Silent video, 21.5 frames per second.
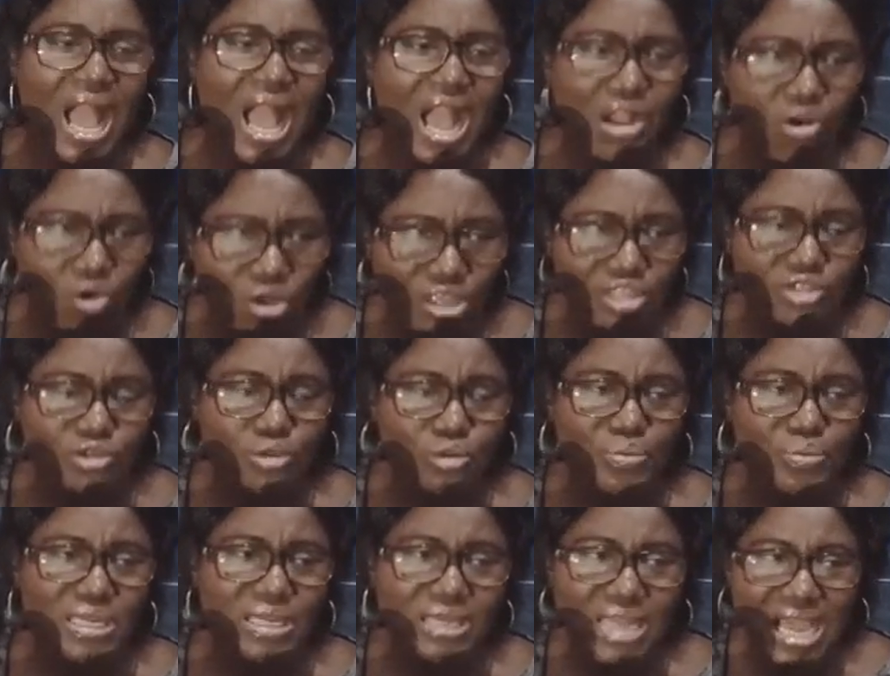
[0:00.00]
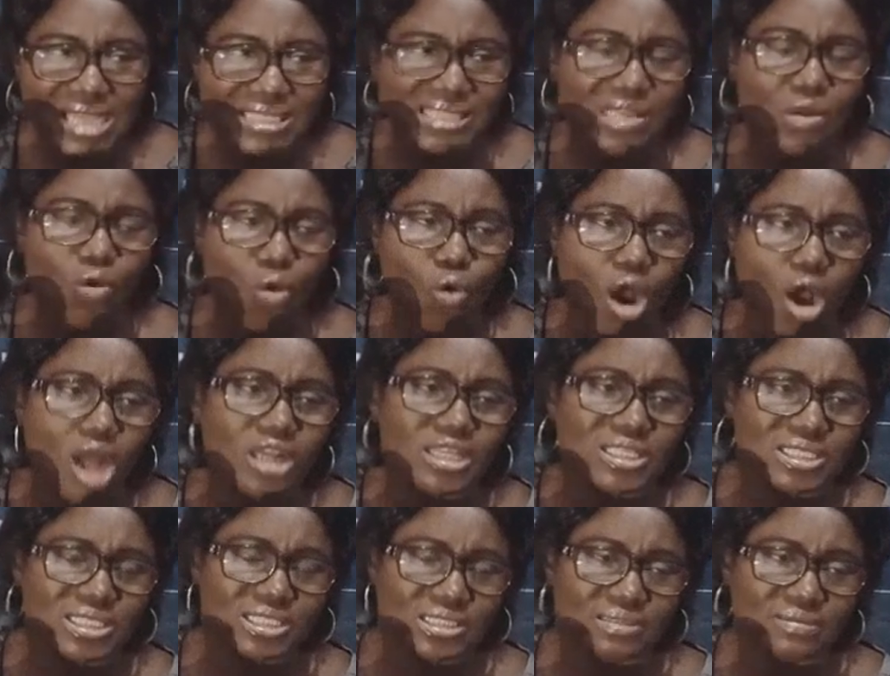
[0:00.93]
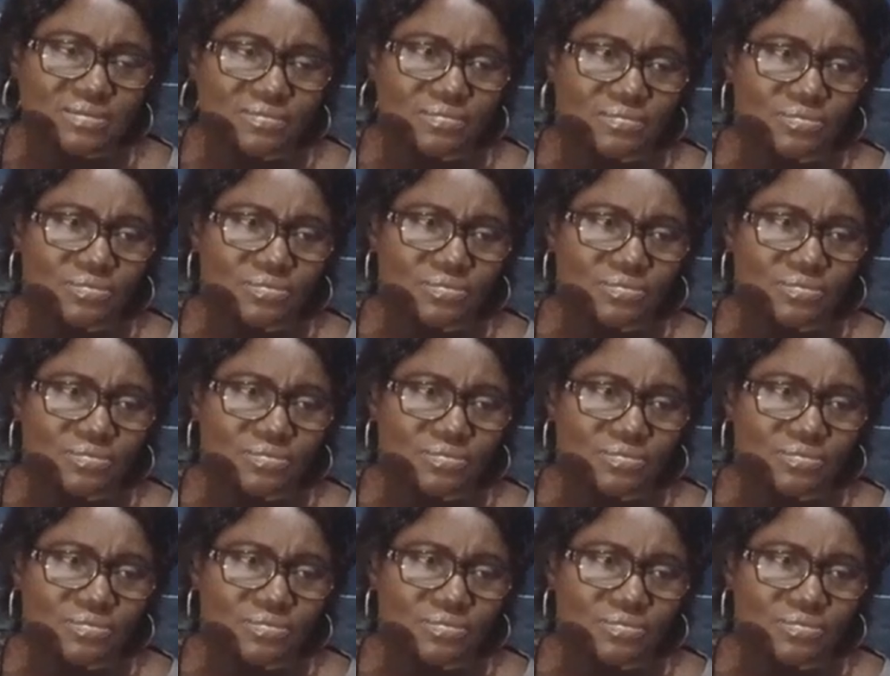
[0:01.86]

are going to be less in quality